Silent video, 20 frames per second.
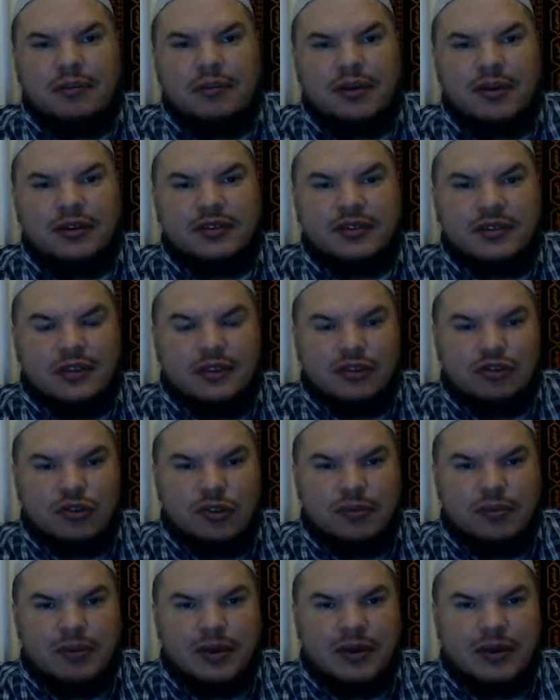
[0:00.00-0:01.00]
person
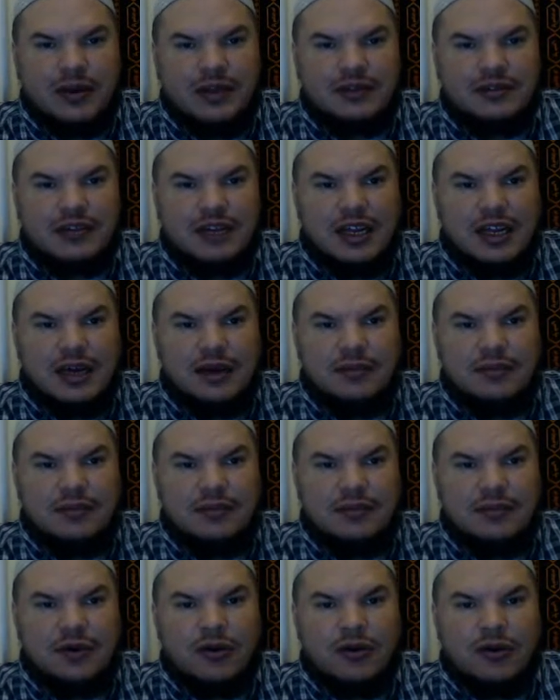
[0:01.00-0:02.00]
interpreting Islam
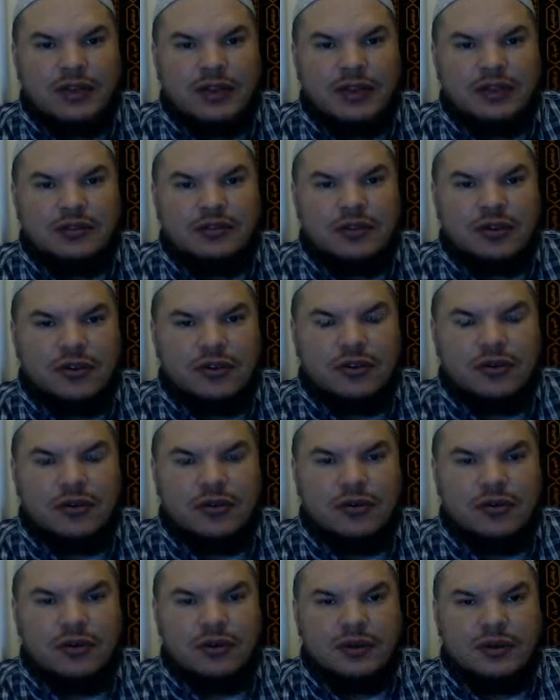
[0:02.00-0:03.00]
on his or her
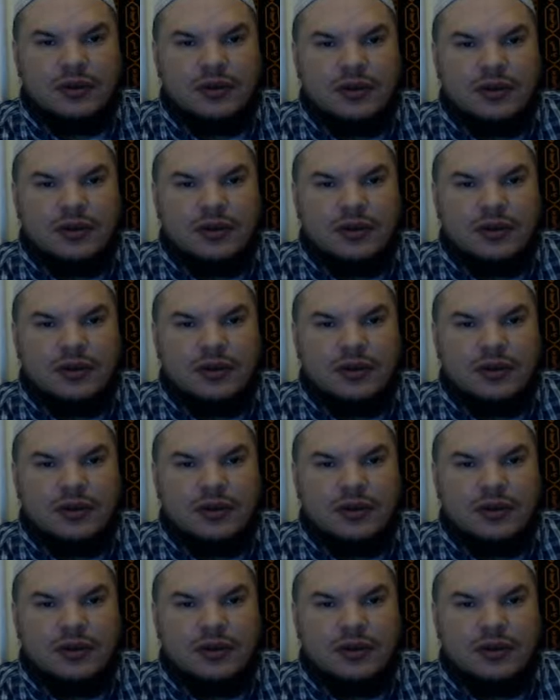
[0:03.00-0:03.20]
own